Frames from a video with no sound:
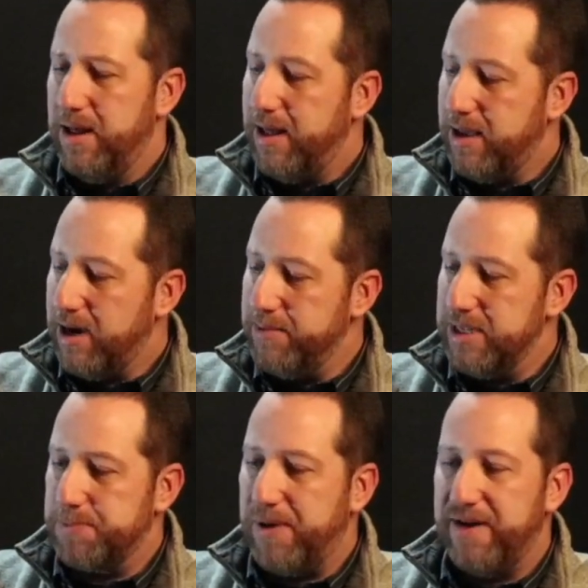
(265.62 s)
They come in
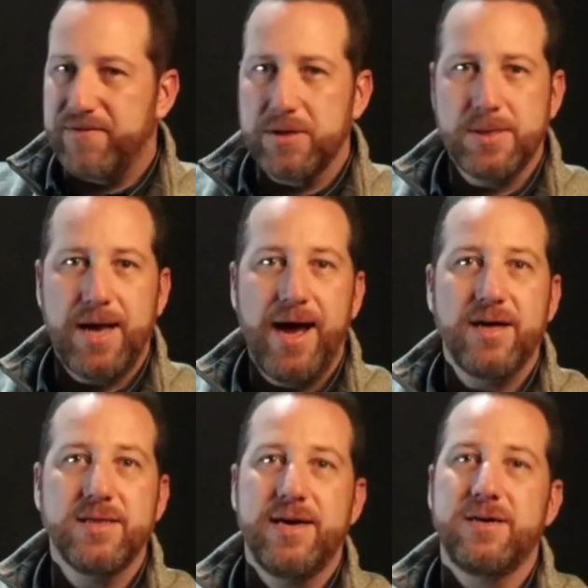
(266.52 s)
this puffer
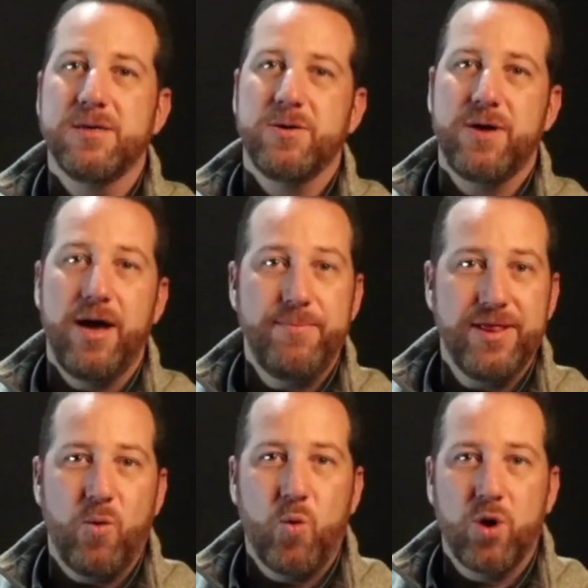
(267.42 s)
style. They also come in
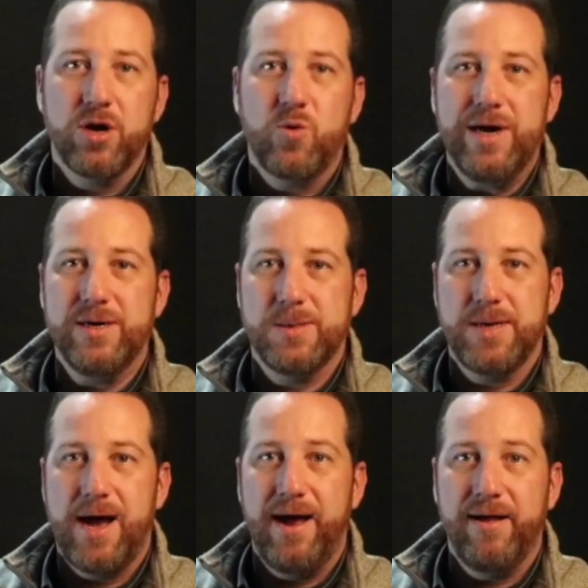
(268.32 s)
the workwear
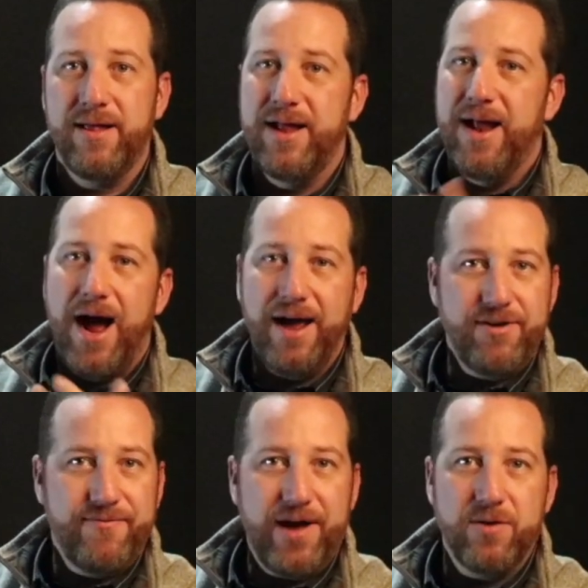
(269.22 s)
style. I
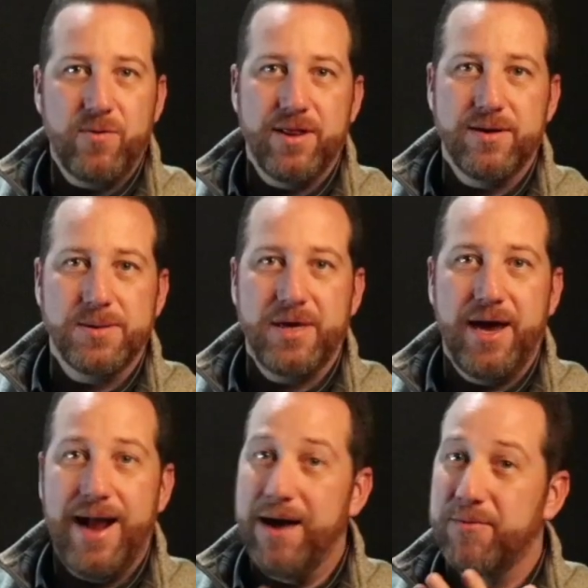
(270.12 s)
haven't found one of those
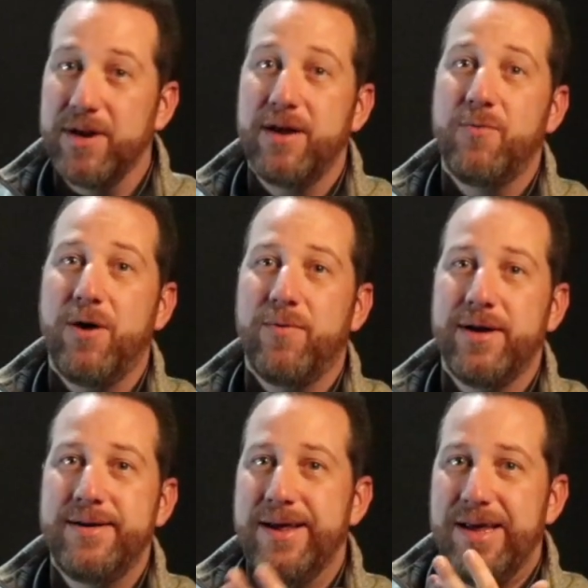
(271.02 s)
yet. I really want
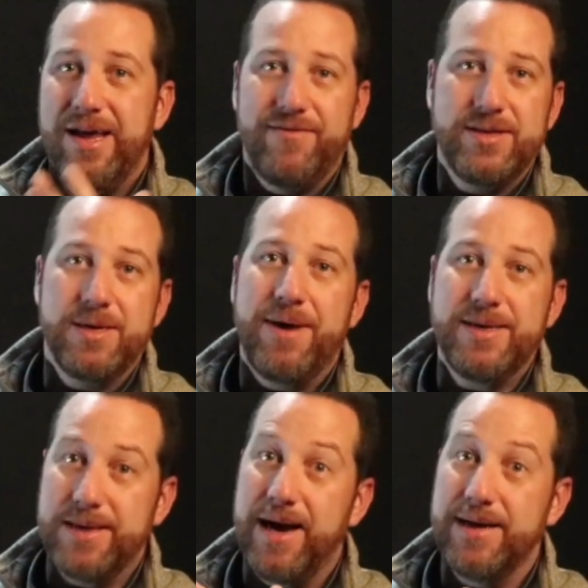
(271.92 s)
one. If it's in my
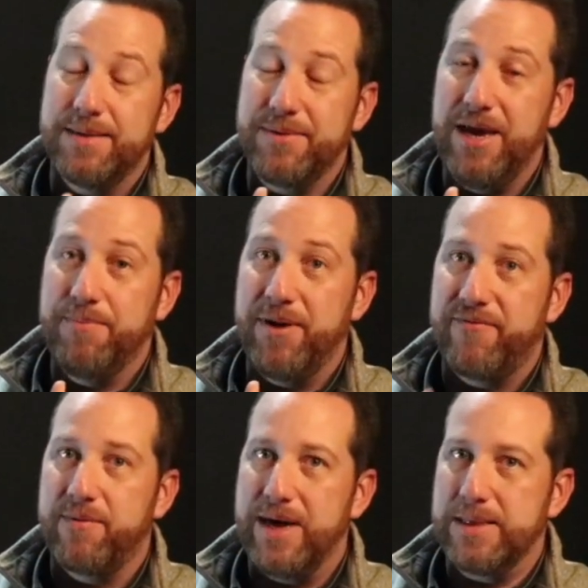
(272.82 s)
size, I'm keeping it
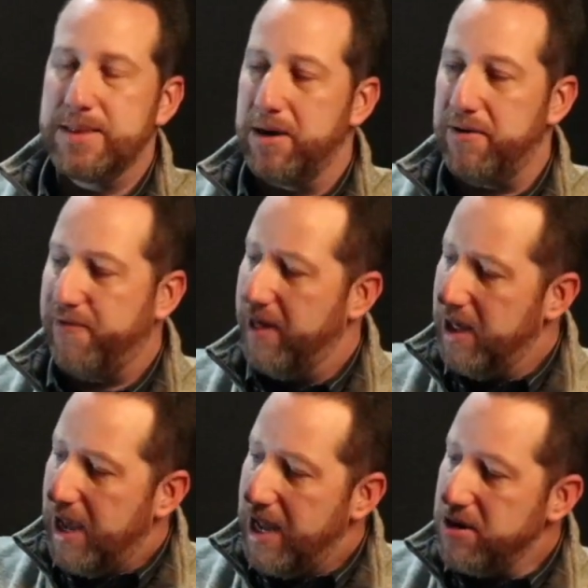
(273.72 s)
for myself.
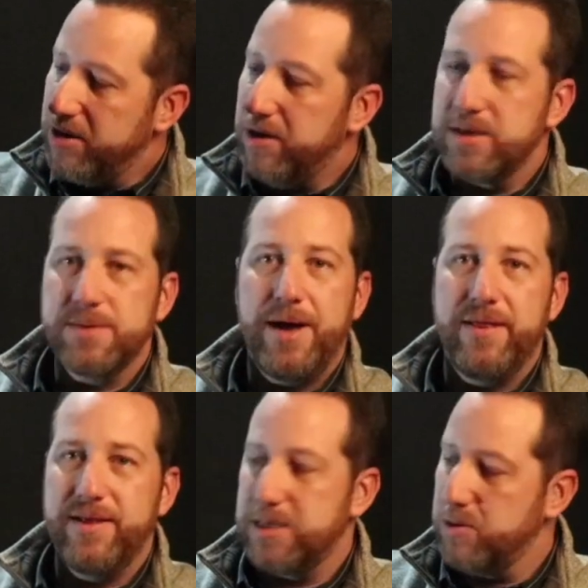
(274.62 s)
And you'll notice
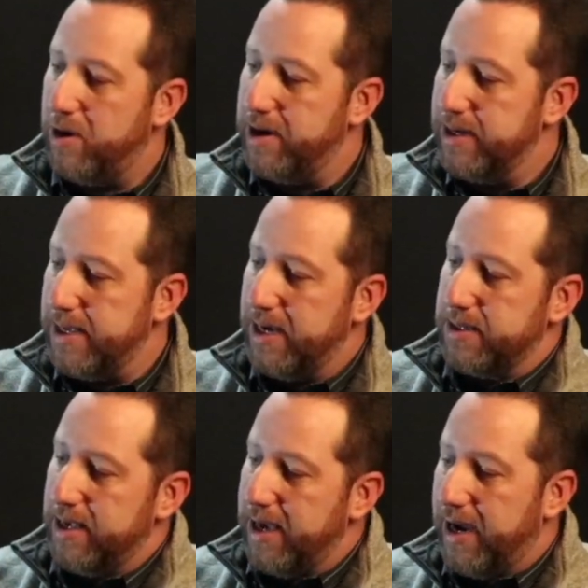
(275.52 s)
about this one, it's
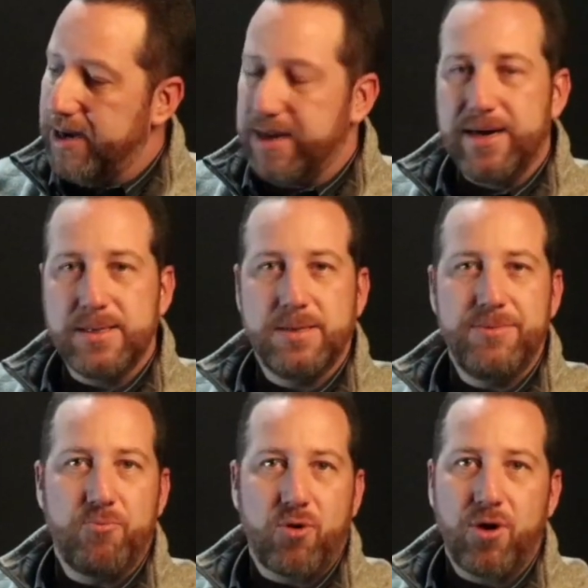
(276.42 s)
actually got custom
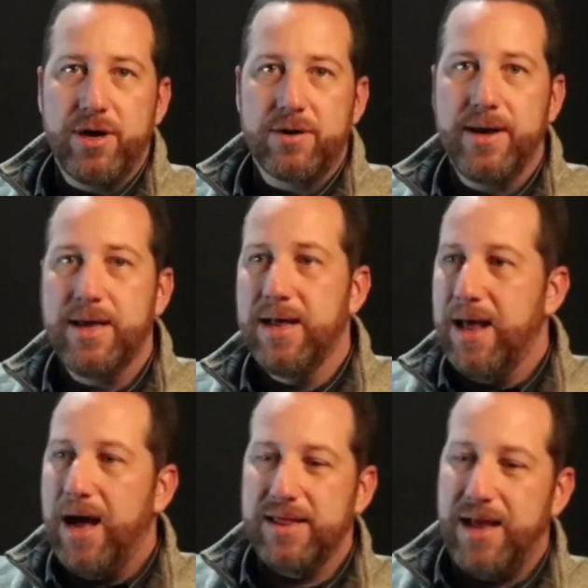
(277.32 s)
embroidery.
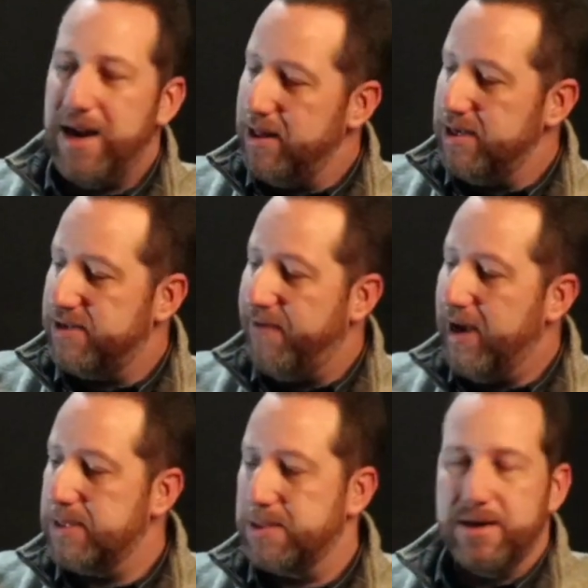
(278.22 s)
A lot of these
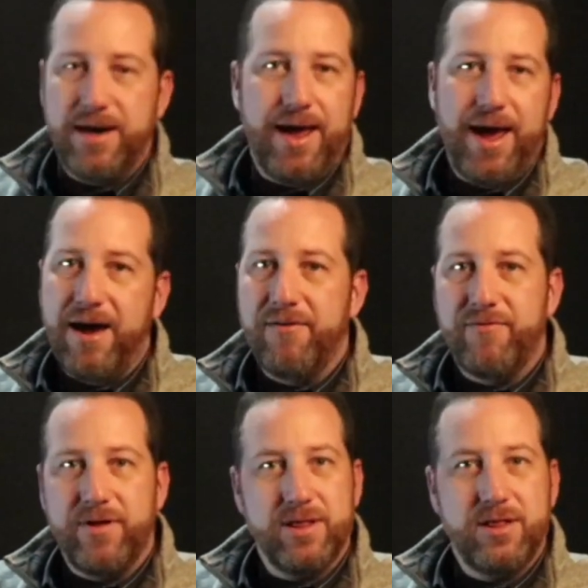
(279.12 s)
vests are going to
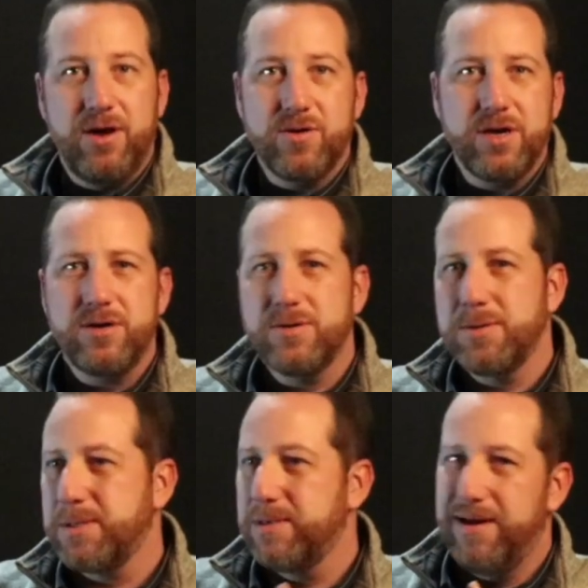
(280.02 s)
have
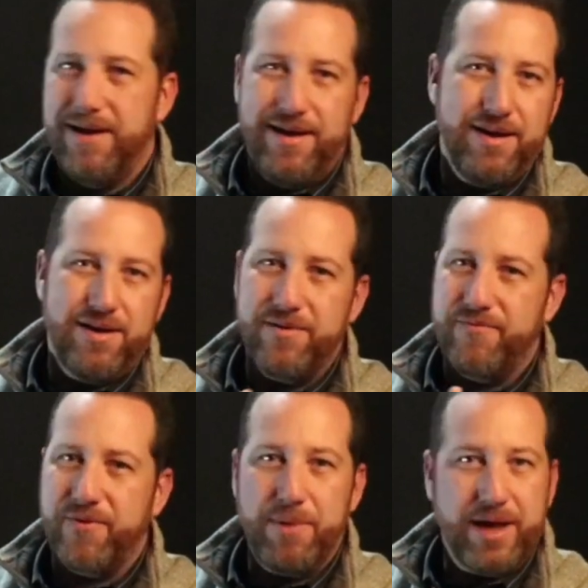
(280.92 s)
logos, you know,
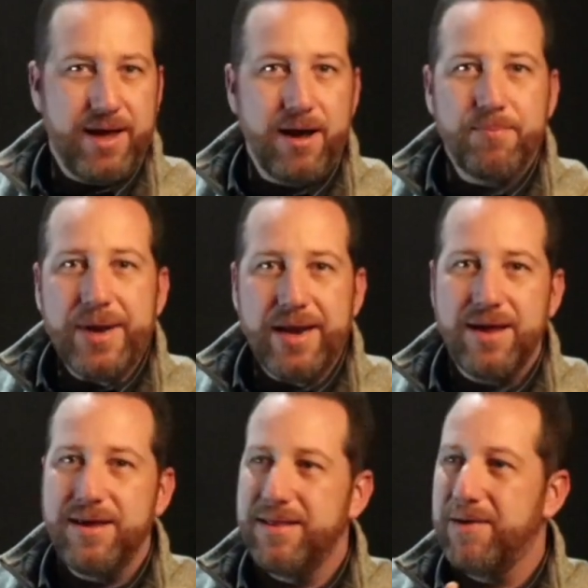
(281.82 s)
from a
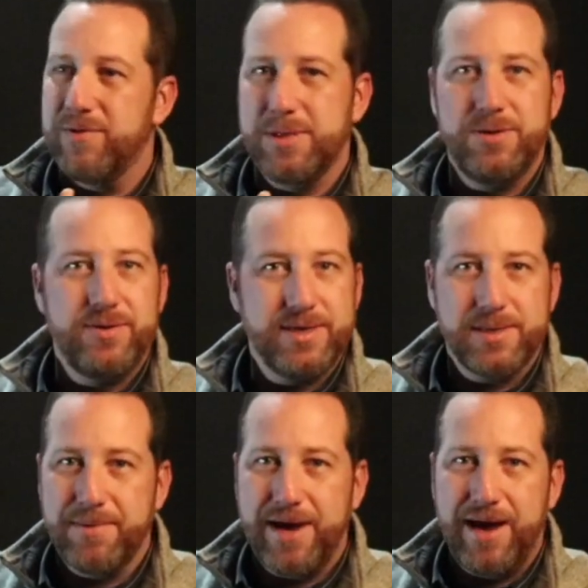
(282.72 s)
company that was doing
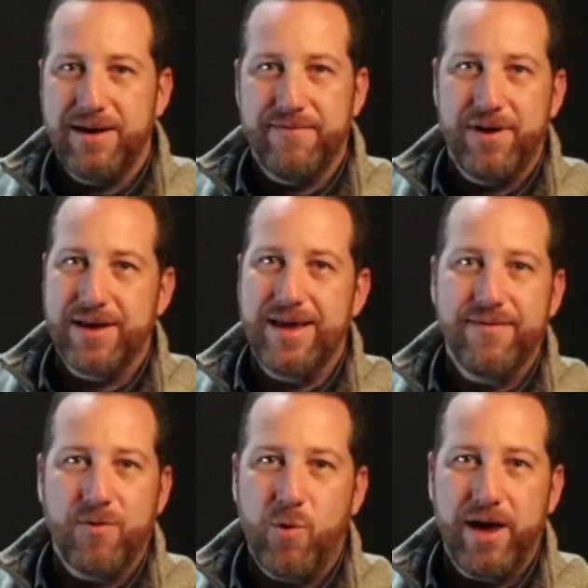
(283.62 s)
some kind of a
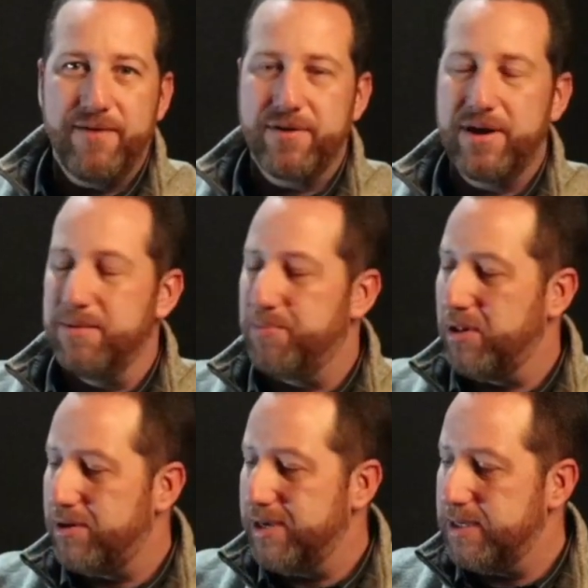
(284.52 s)
giveaway for their
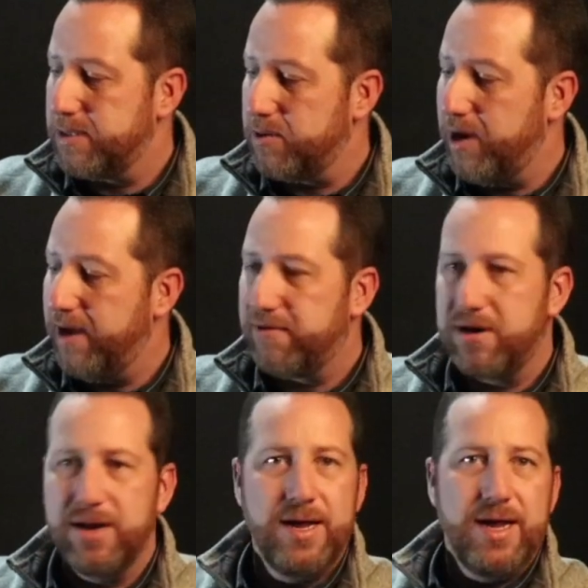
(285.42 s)
employees or whatever.